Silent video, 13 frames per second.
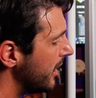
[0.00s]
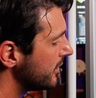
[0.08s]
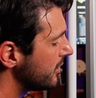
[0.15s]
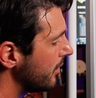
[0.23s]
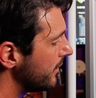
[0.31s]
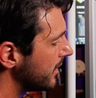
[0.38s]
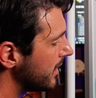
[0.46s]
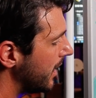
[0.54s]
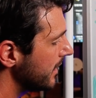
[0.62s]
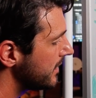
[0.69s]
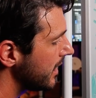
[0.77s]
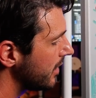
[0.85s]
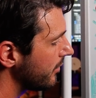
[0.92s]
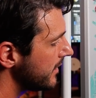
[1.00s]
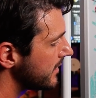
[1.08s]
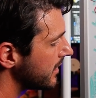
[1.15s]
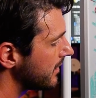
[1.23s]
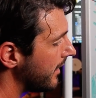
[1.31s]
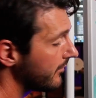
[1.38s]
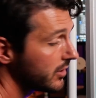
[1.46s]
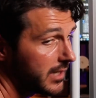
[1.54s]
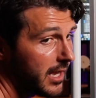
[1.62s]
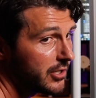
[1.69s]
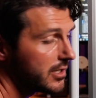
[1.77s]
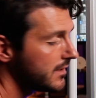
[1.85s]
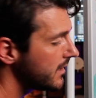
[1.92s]
So the content creates the
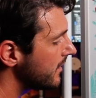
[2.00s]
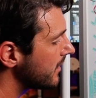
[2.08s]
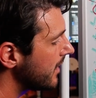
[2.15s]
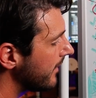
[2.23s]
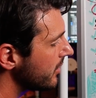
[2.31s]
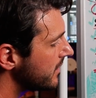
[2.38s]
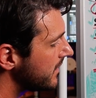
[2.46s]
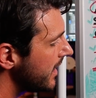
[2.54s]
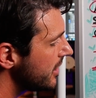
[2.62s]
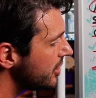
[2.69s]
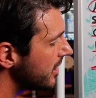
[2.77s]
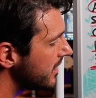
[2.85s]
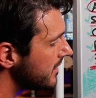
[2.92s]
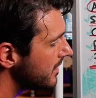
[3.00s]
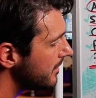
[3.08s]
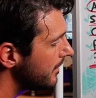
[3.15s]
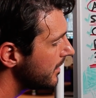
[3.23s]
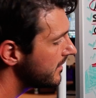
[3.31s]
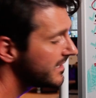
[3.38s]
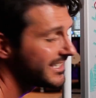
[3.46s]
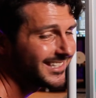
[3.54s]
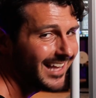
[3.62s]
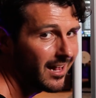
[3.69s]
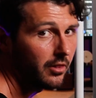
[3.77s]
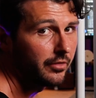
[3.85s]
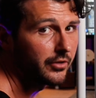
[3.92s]
conversations, and the conversations
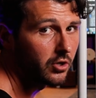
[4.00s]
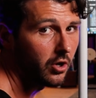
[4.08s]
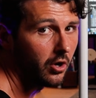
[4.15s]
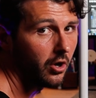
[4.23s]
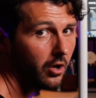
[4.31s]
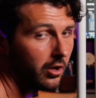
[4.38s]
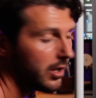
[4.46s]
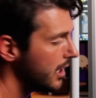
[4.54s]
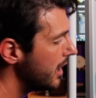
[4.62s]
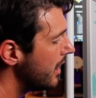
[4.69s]
sell the call.